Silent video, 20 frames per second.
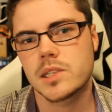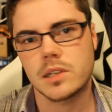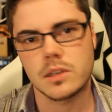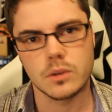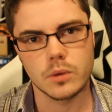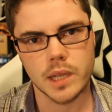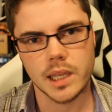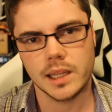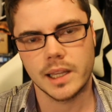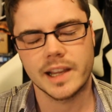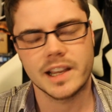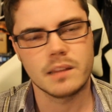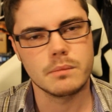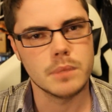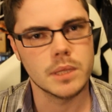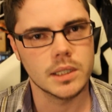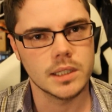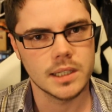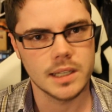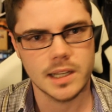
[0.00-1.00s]
so you'll get like
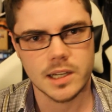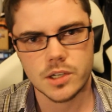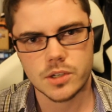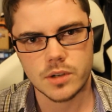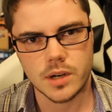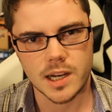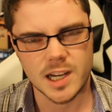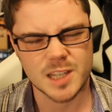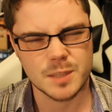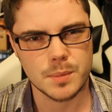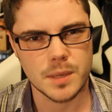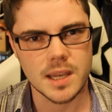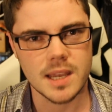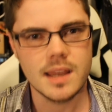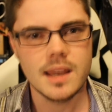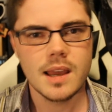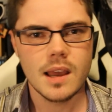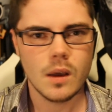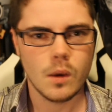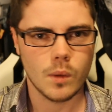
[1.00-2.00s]
1 million extra
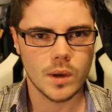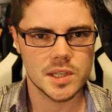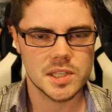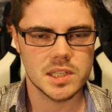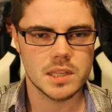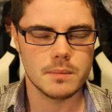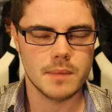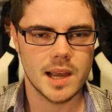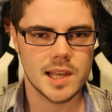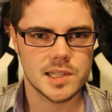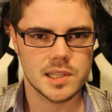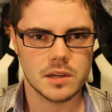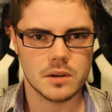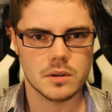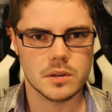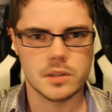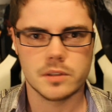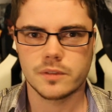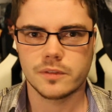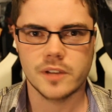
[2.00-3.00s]
XP once the
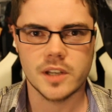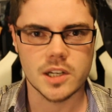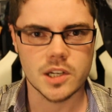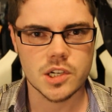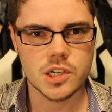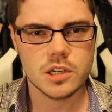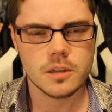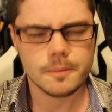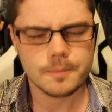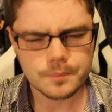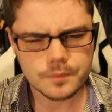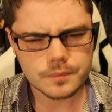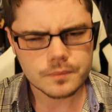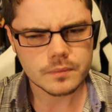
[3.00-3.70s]
Massacre is finished.